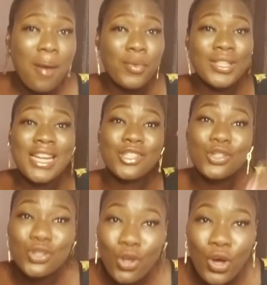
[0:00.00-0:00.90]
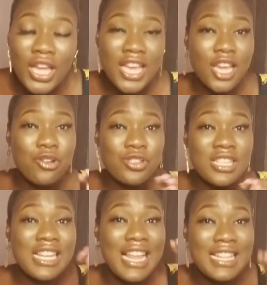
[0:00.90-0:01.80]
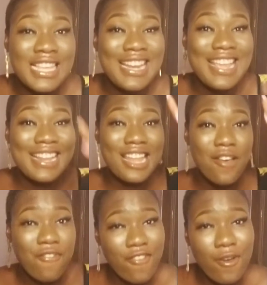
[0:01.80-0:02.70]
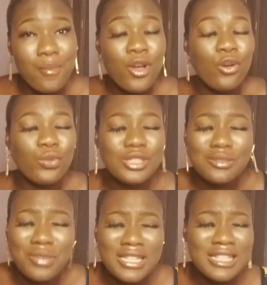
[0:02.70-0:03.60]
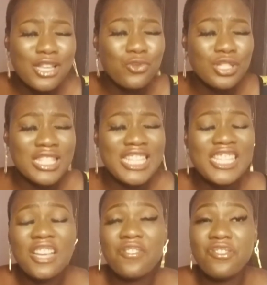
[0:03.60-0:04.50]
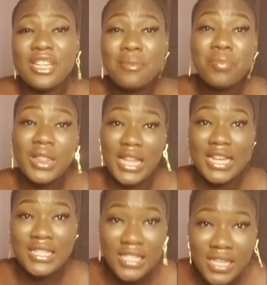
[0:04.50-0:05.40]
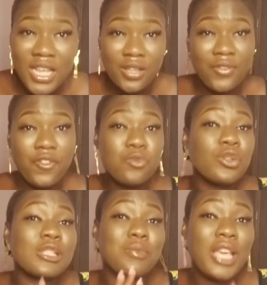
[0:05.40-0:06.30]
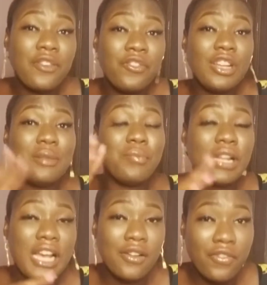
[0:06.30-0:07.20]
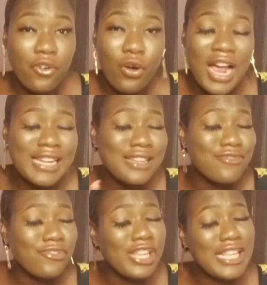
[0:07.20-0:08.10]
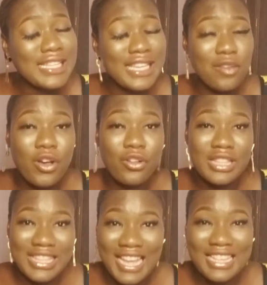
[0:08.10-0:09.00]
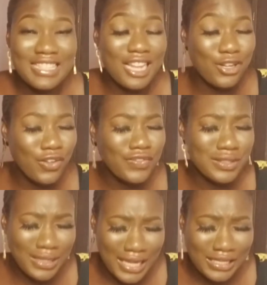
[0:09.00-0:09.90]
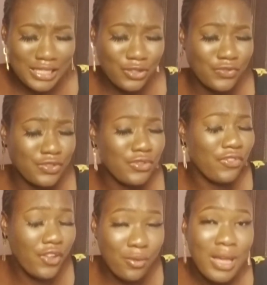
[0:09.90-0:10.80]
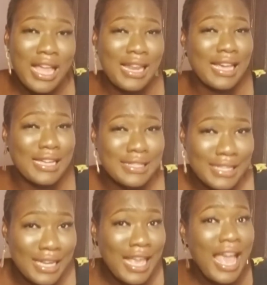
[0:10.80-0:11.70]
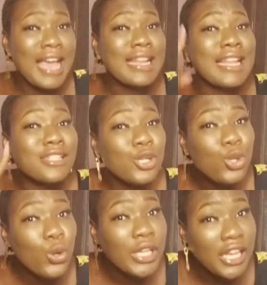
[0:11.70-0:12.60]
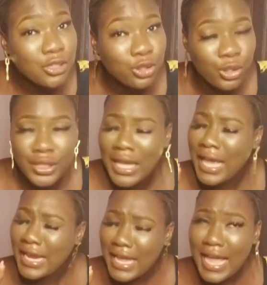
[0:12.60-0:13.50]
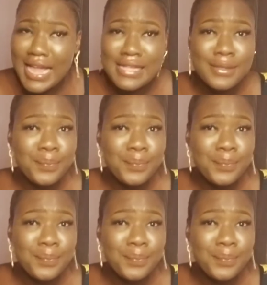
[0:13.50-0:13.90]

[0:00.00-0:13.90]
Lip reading: but I saw a kerosene lantern in that film, which means it was carefully planned. The film was carefully planned for, and it really came out nice. I love the lighting of the film, like I said. And then the location, guys,